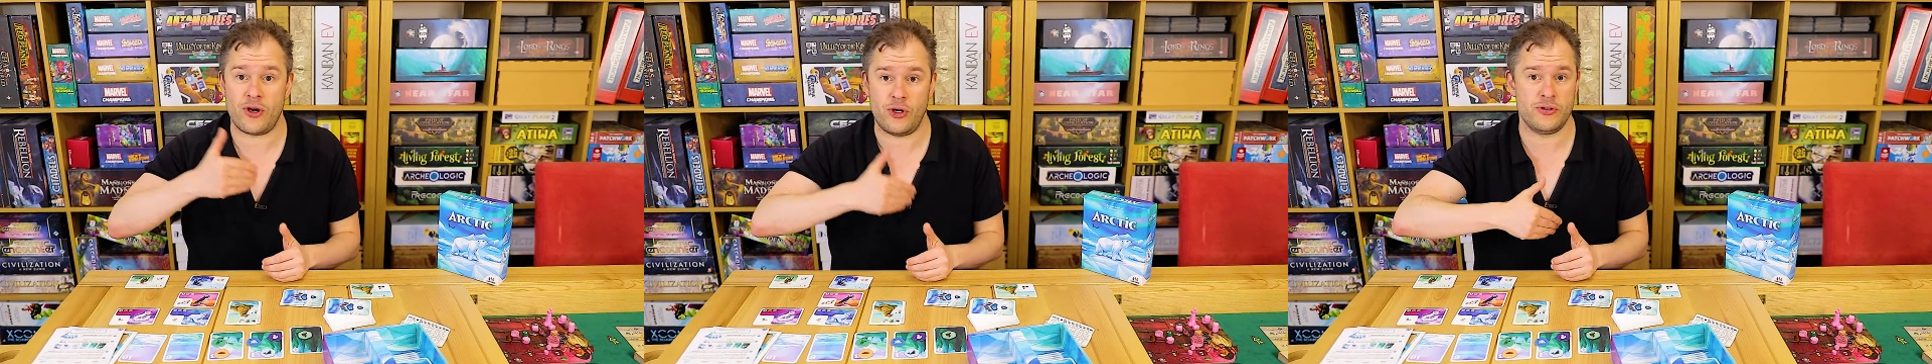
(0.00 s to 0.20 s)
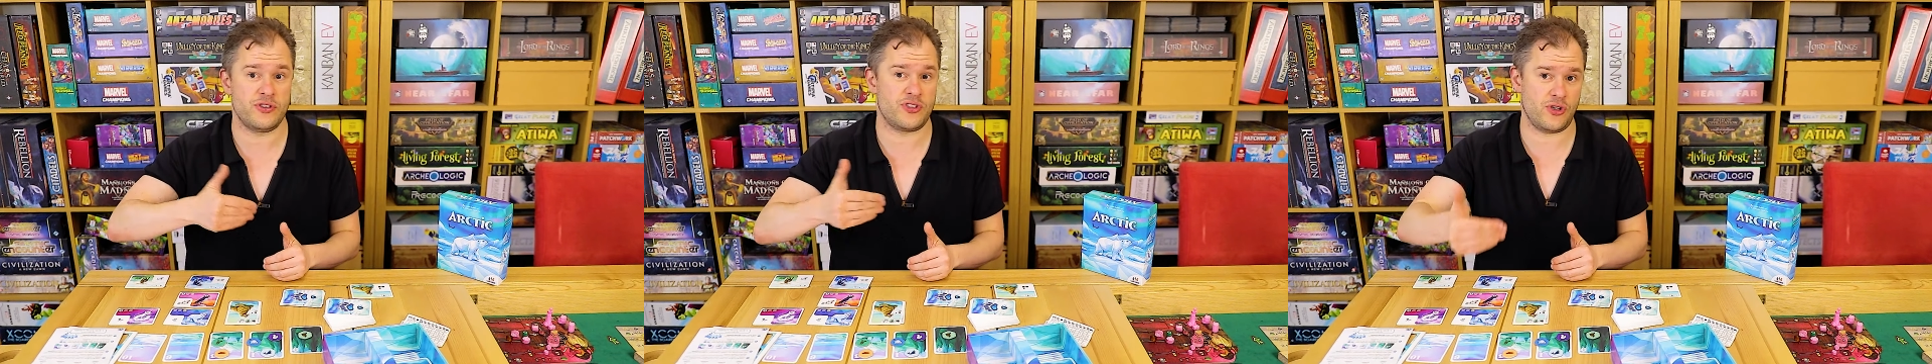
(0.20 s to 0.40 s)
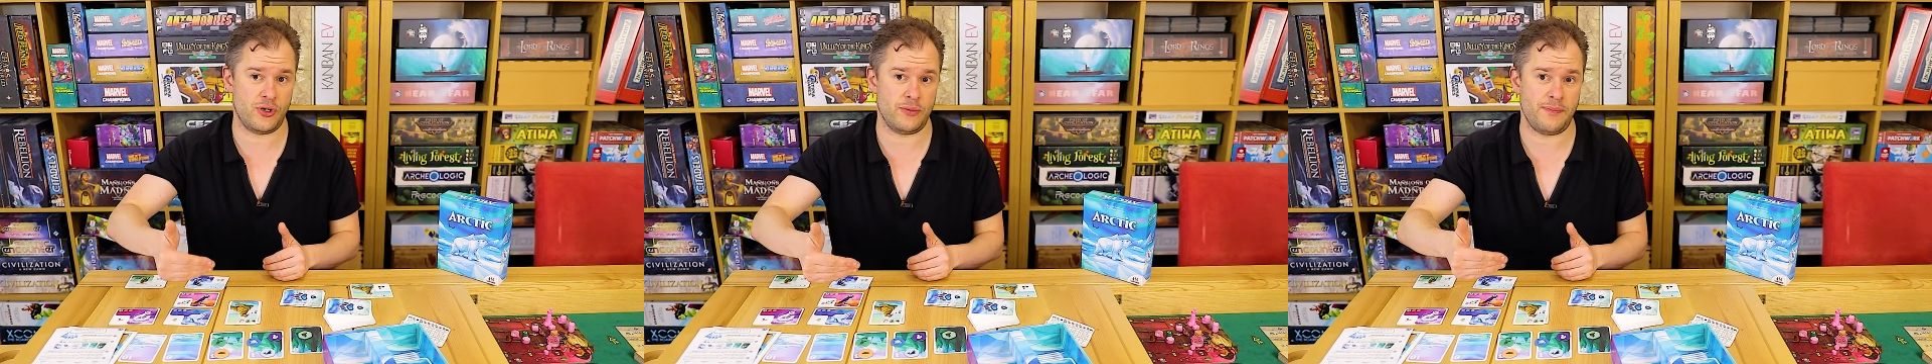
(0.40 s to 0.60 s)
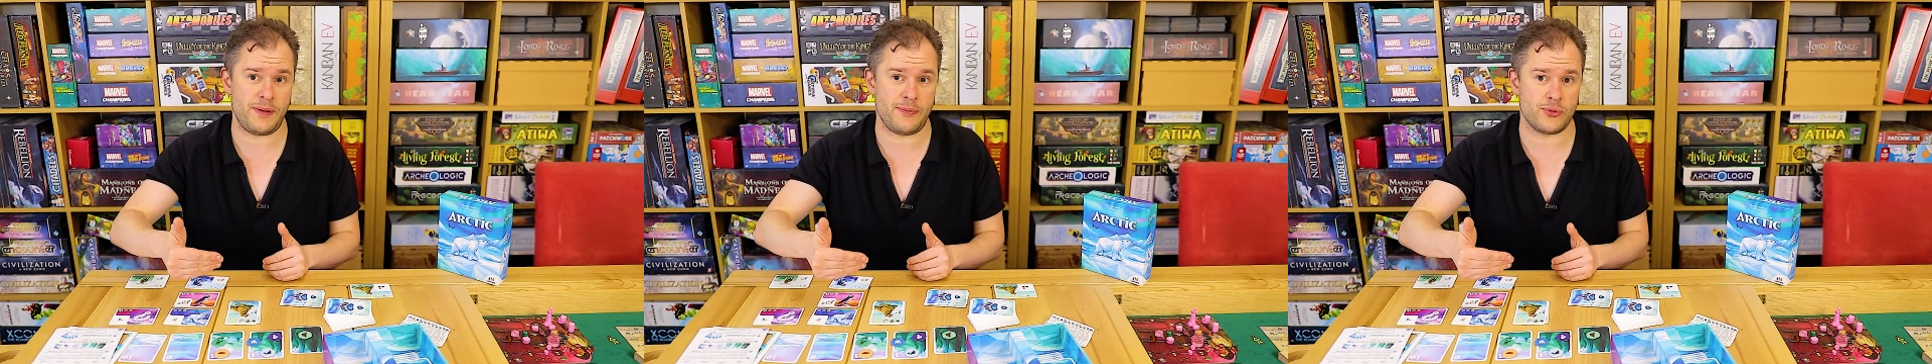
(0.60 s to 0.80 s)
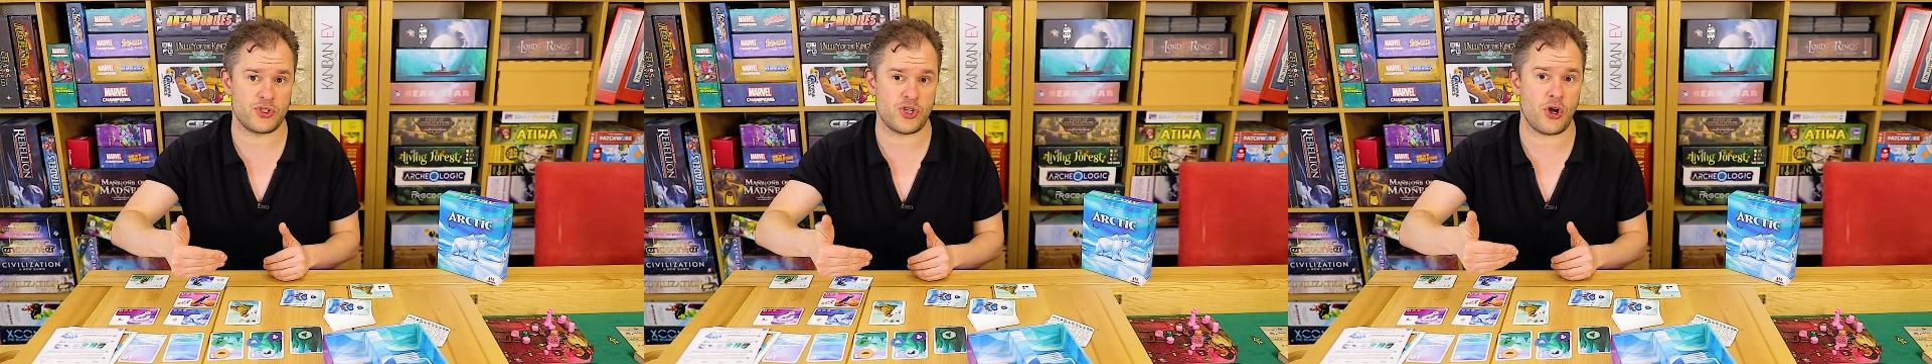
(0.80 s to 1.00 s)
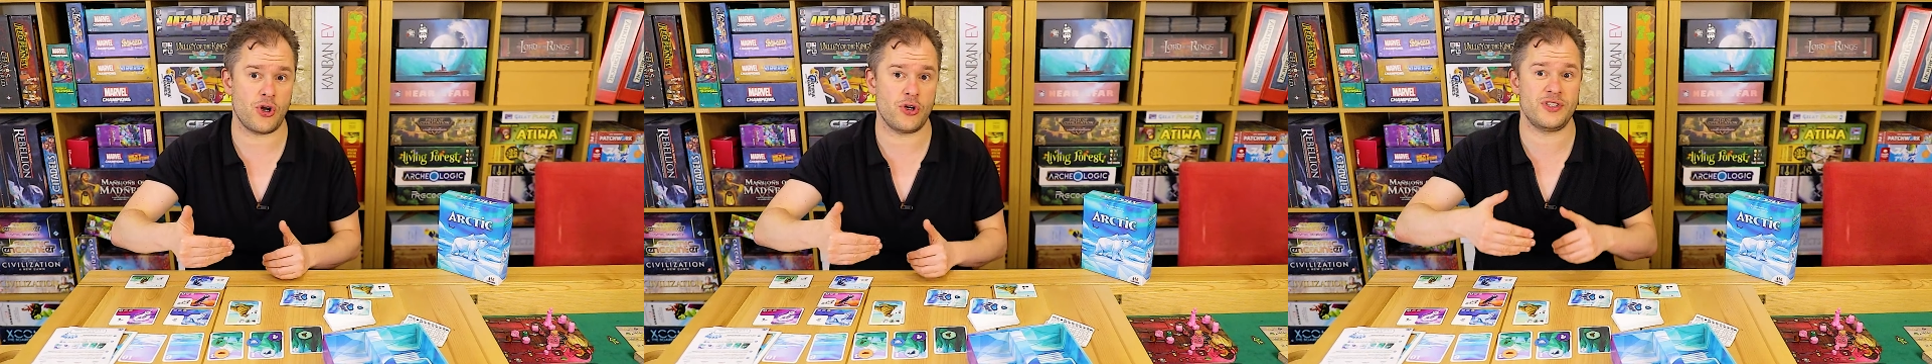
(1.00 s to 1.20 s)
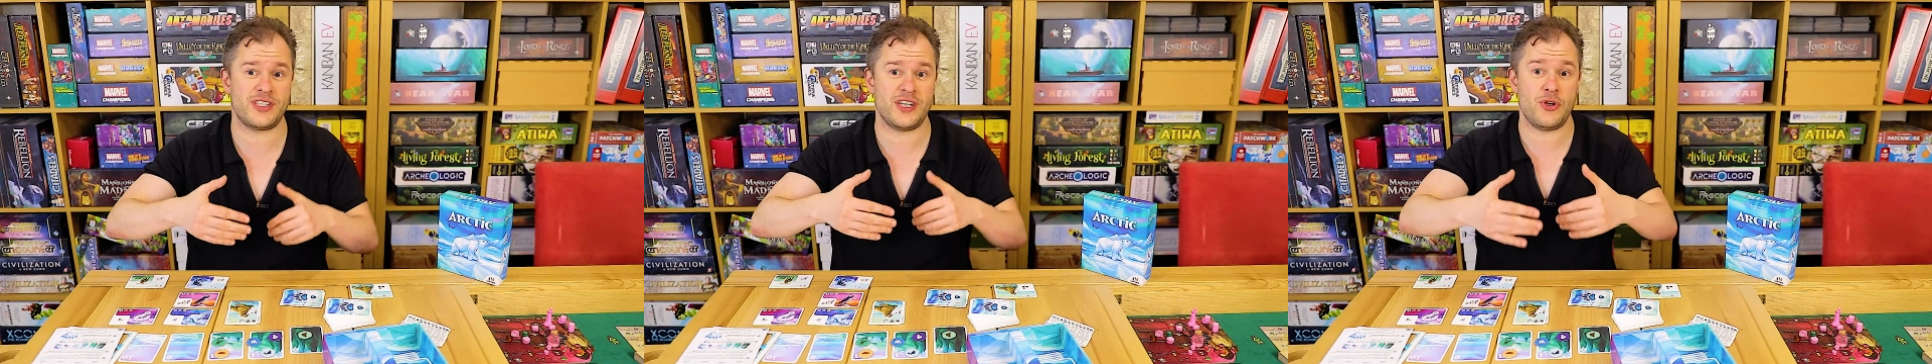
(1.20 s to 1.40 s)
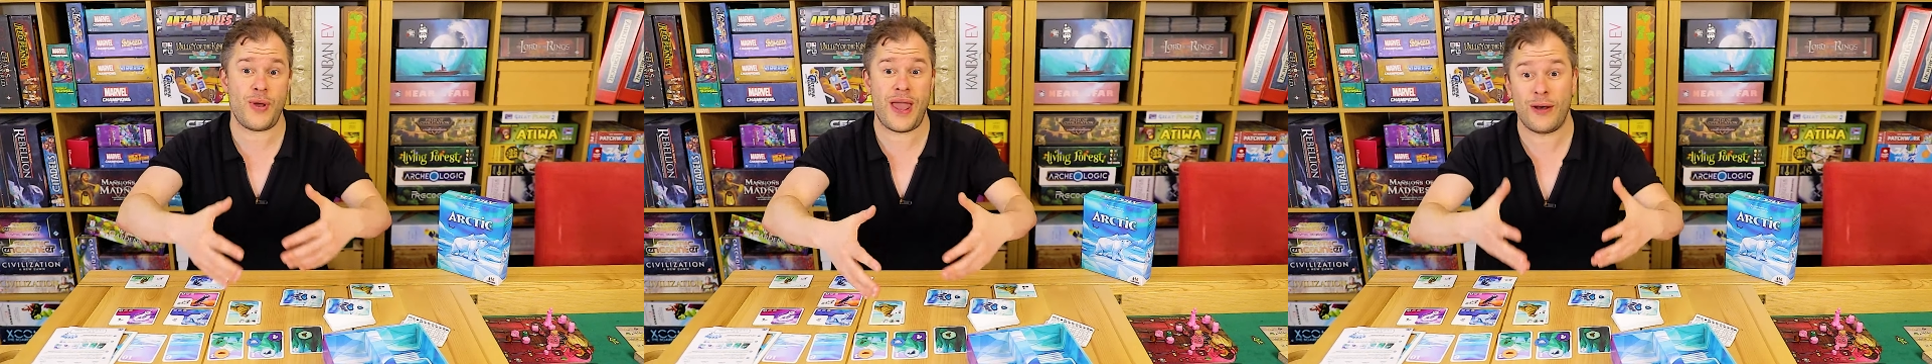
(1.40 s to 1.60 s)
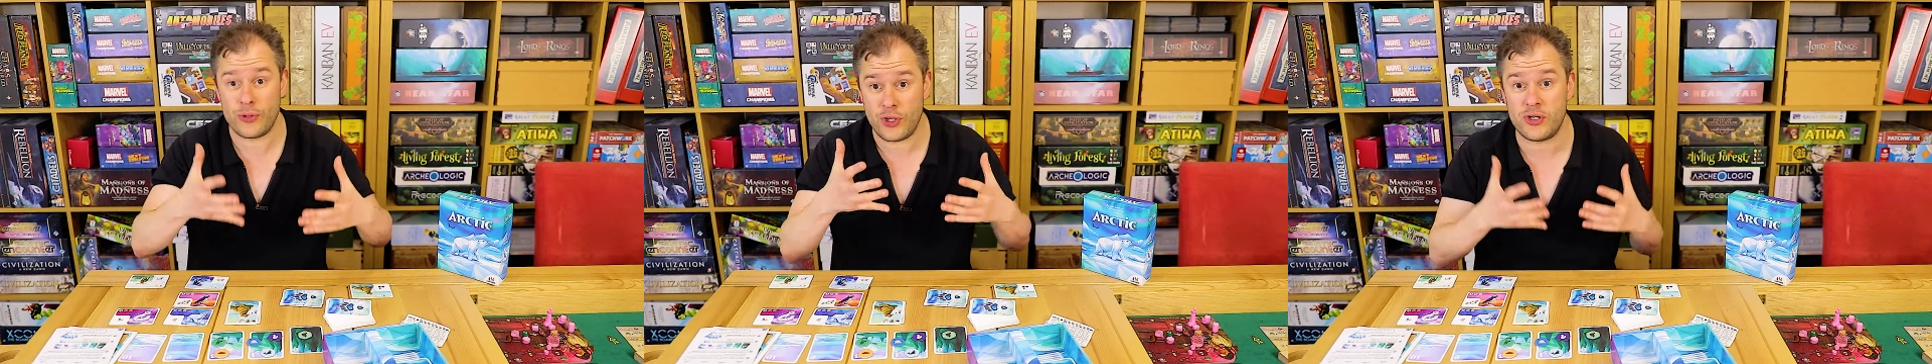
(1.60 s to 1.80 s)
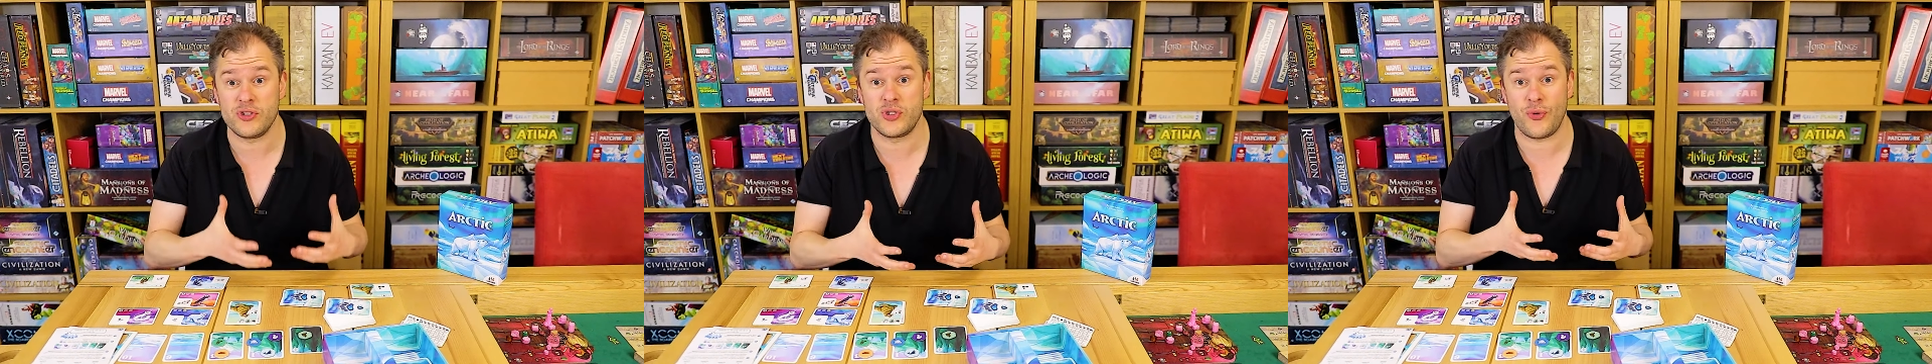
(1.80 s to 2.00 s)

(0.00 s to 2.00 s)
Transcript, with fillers: on certain people's turns and you held on